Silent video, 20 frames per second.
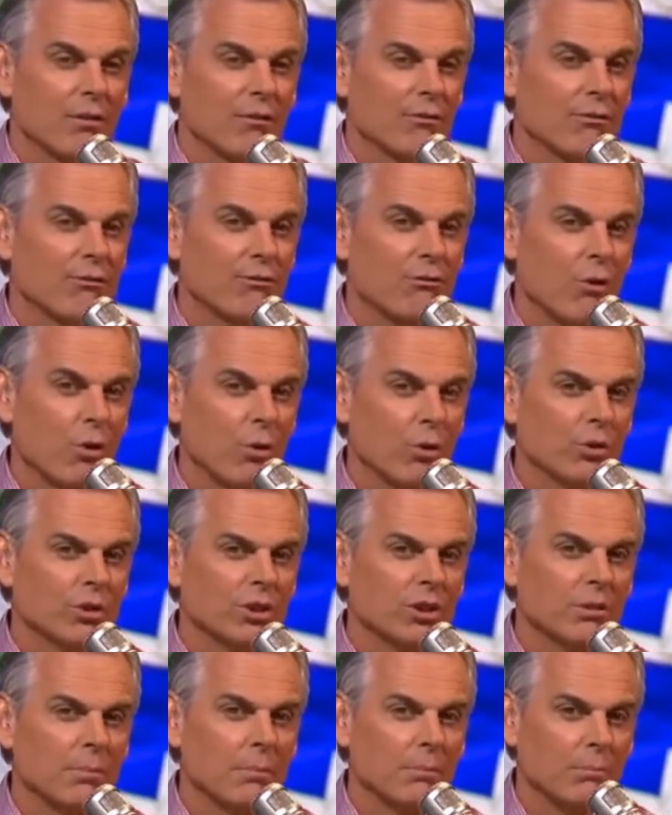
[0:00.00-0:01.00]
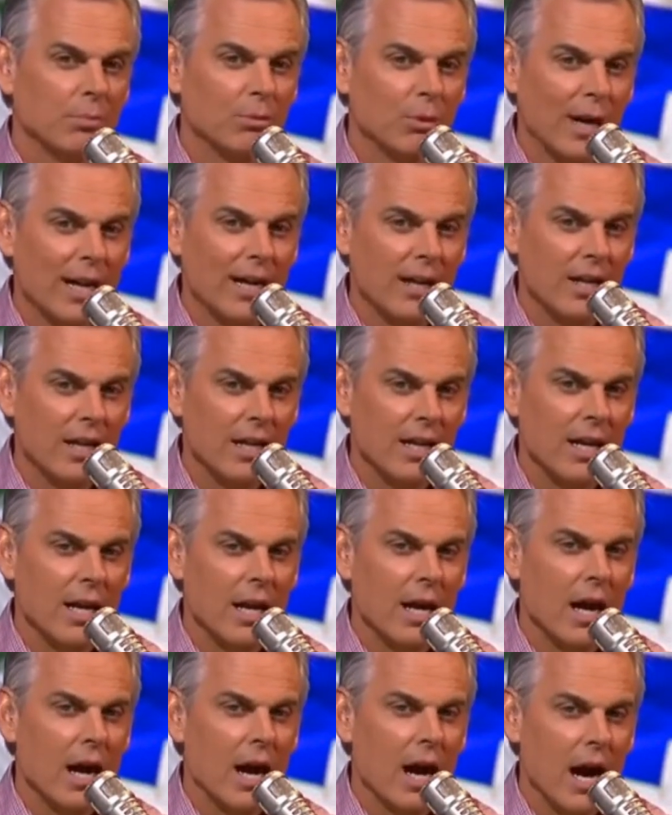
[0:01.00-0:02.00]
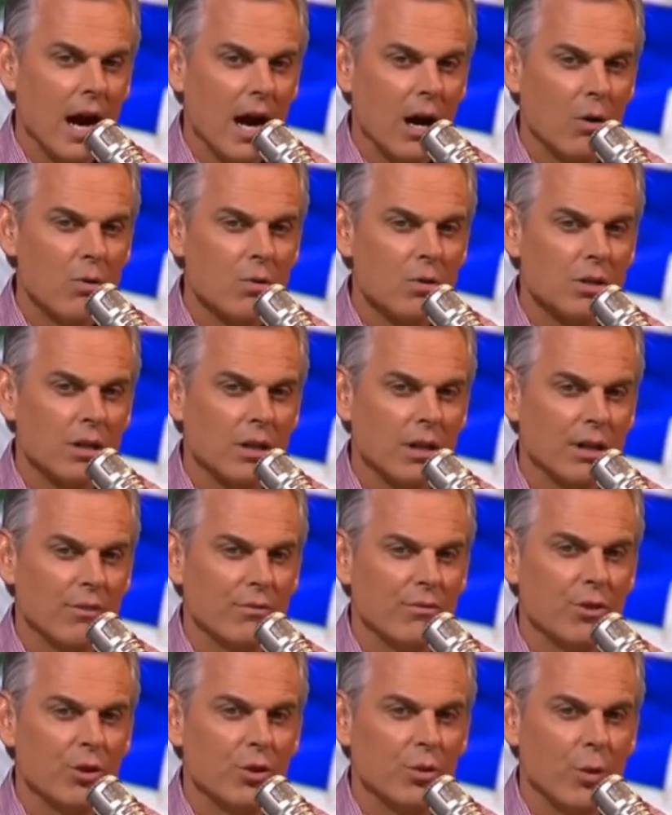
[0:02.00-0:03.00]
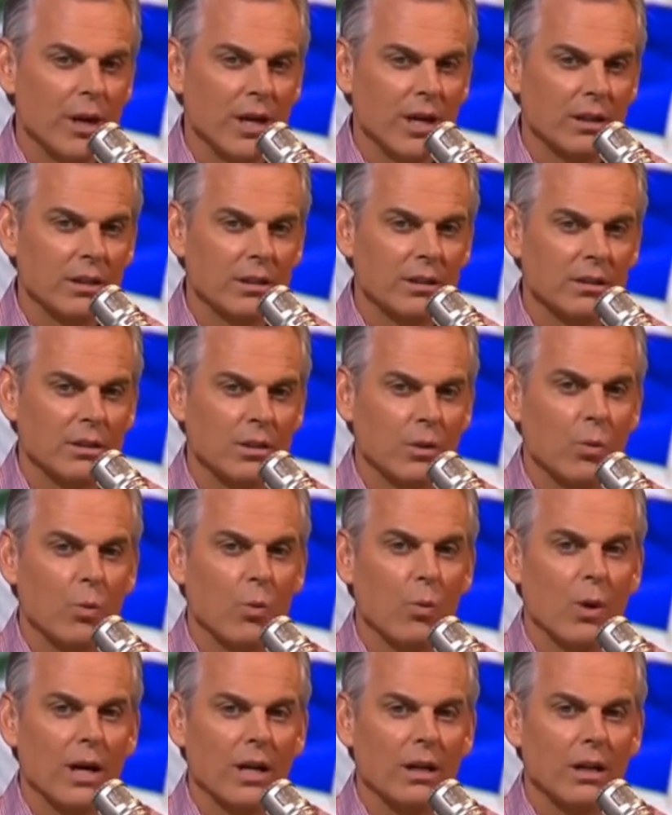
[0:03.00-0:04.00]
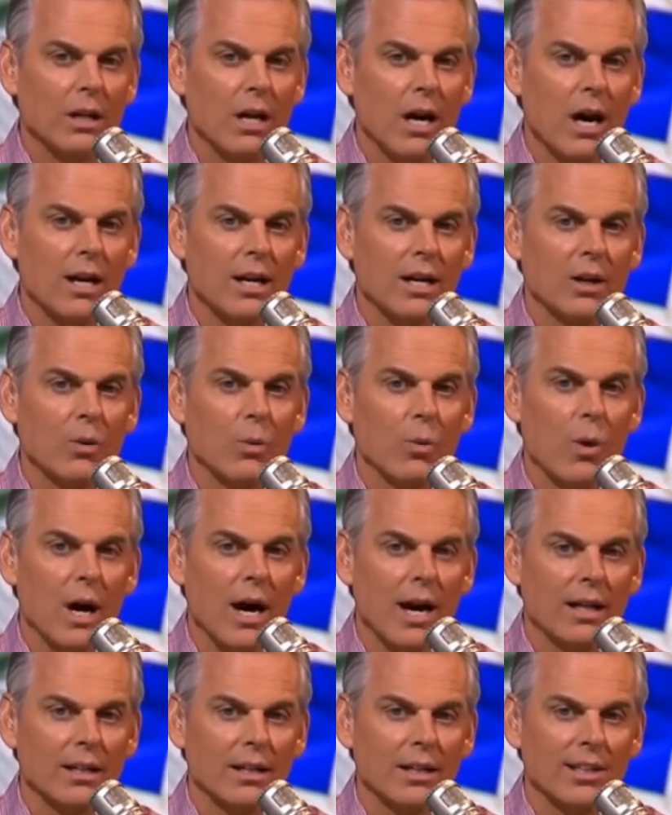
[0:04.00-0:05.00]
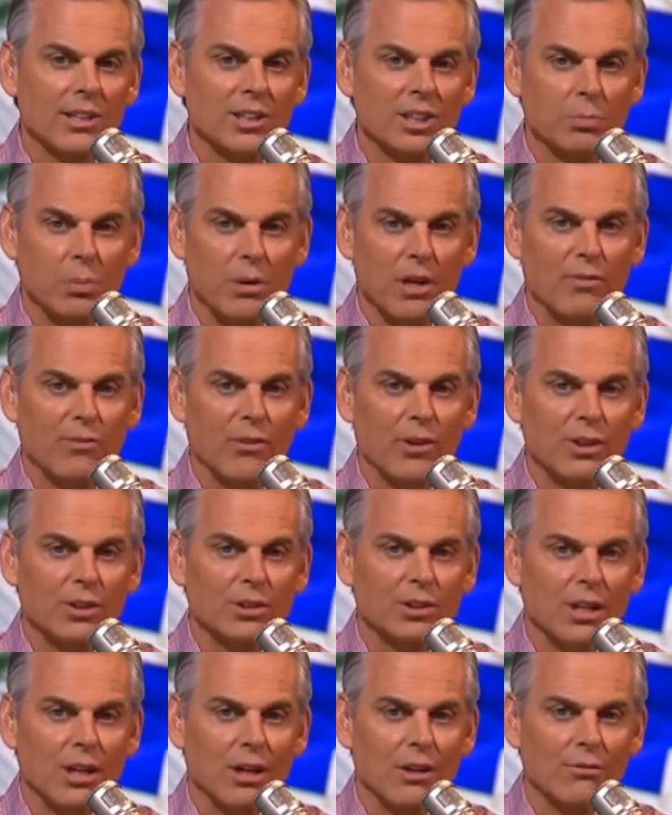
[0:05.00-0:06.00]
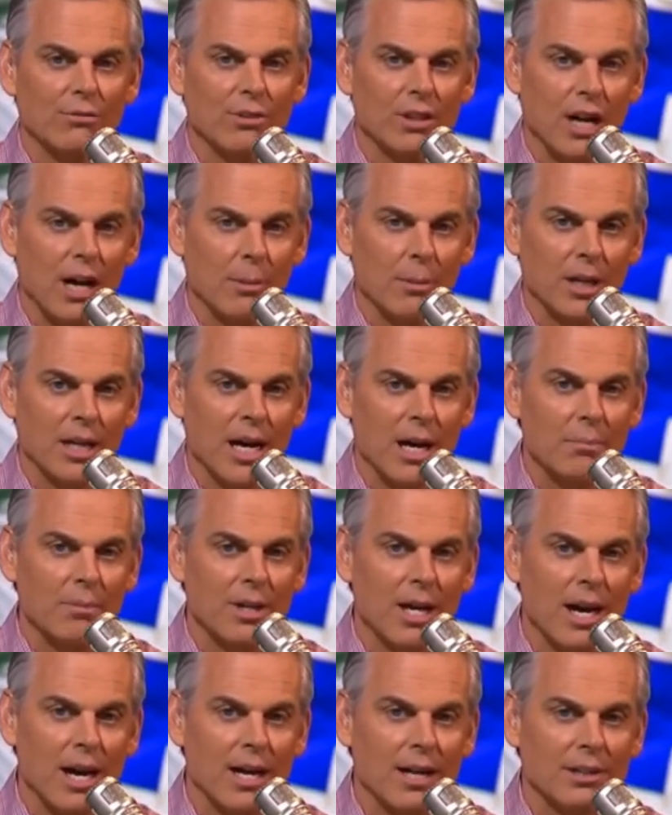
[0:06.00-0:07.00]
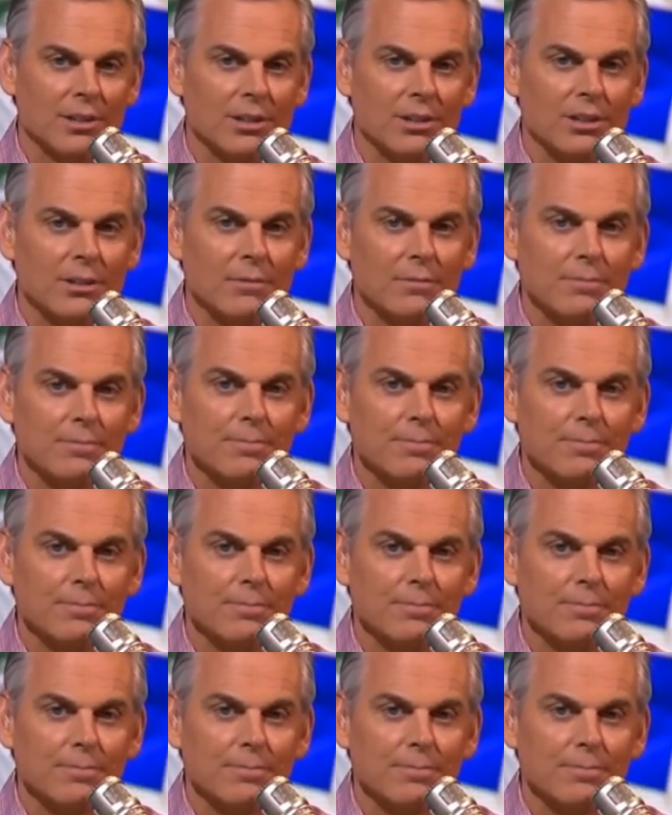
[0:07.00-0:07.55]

force Brady out of New England? Whitlock and Wiley, speak for yourself, coming up next.